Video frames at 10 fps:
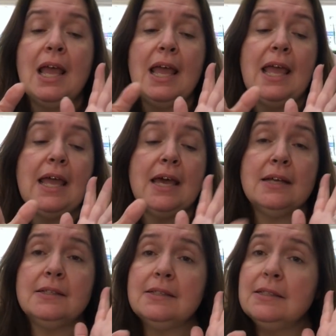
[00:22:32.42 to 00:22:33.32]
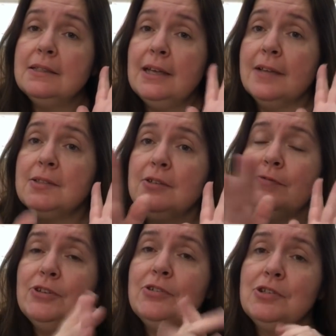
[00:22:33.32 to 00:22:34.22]
And yeah, so
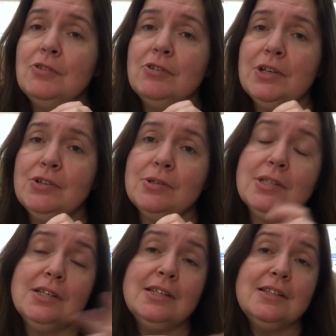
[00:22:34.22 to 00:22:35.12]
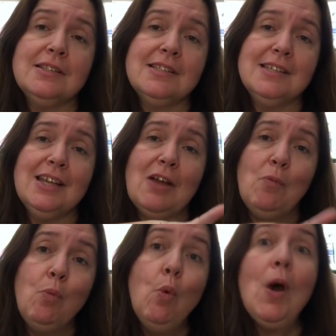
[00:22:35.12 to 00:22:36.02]
for those of you who are interested in seeing
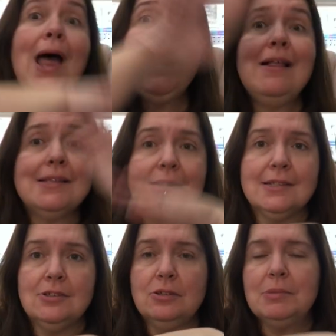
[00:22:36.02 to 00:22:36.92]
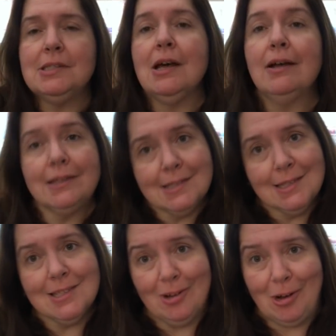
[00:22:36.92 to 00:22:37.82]
what else I do besides
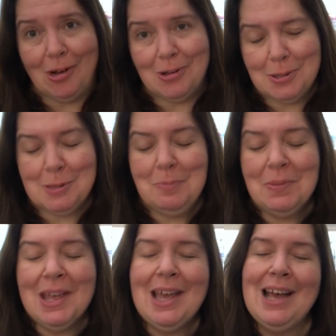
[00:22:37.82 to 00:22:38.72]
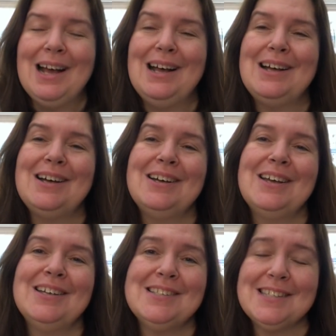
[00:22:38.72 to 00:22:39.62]
these hauls
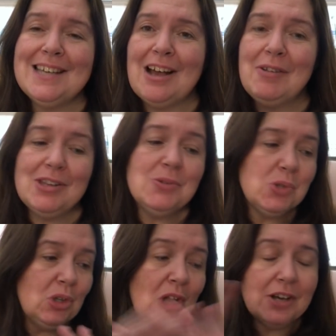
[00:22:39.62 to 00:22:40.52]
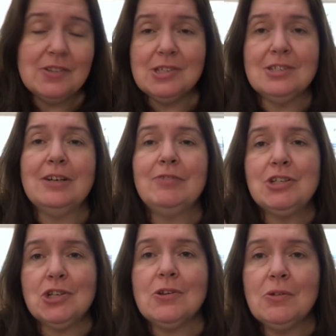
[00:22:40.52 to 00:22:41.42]
and see how I use a lot of the stuff I
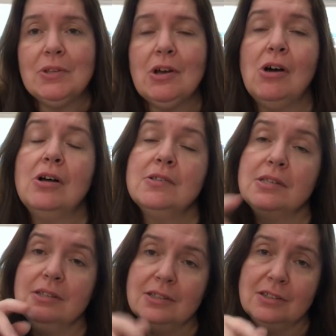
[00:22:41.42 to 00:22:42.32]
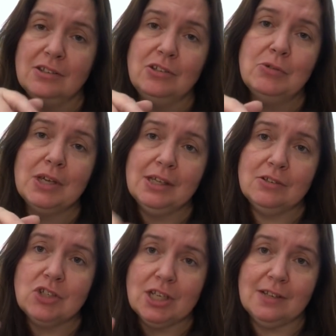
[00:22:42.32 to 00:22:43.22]
show you in the hauls, you
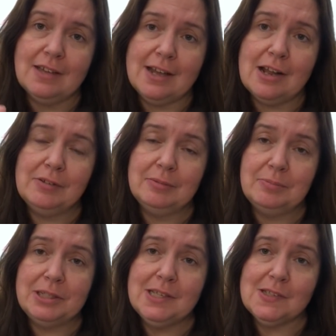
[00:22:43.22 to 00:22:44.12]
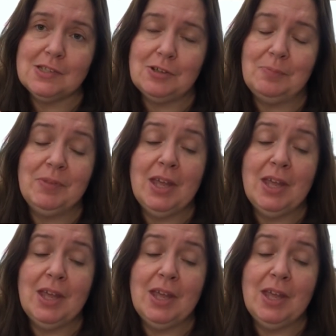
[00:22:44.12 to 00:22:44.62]
can check that out and please do.